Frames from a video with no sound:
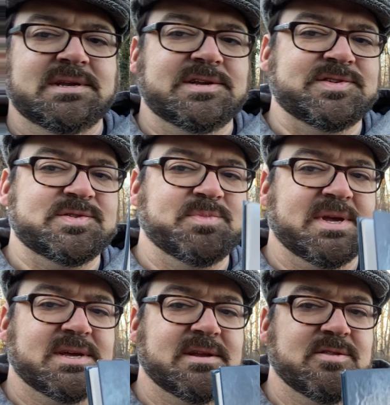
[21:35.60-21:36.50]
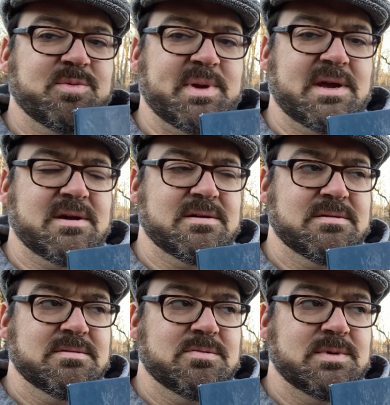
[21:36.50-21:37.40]
he just make another pair
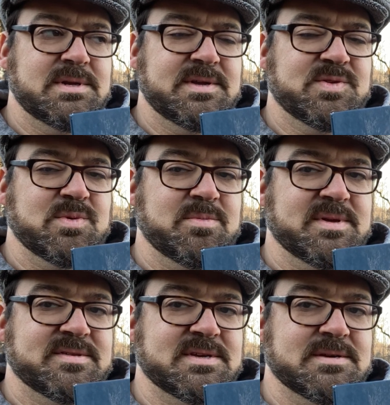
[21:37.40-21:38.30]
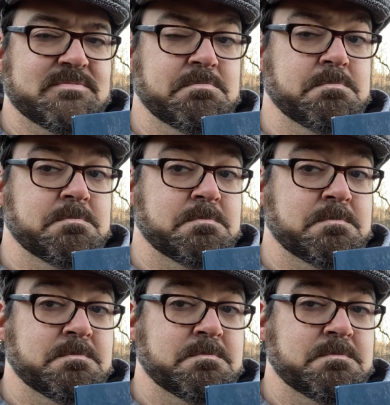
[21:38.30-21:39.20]
when his went missing?
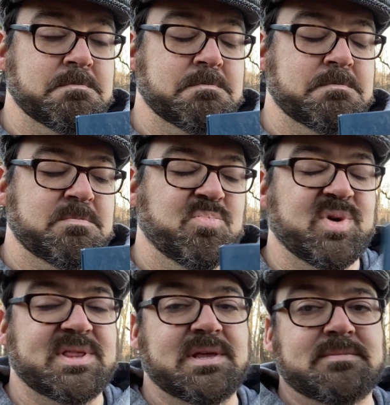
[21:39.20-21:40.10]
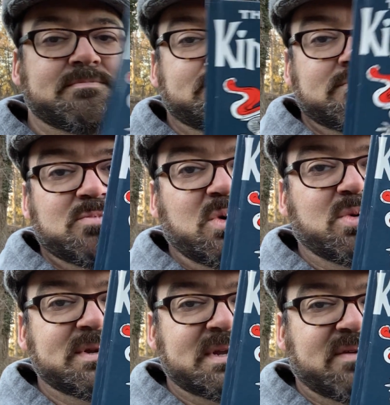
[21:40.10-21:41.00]
But then we
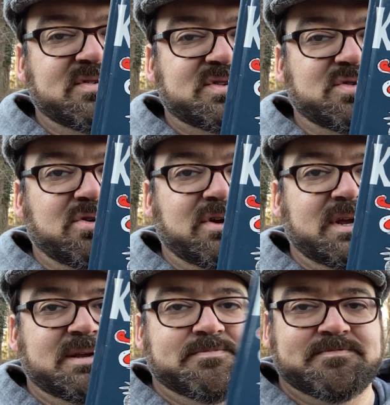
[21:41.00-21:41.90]
wouldn't have a story.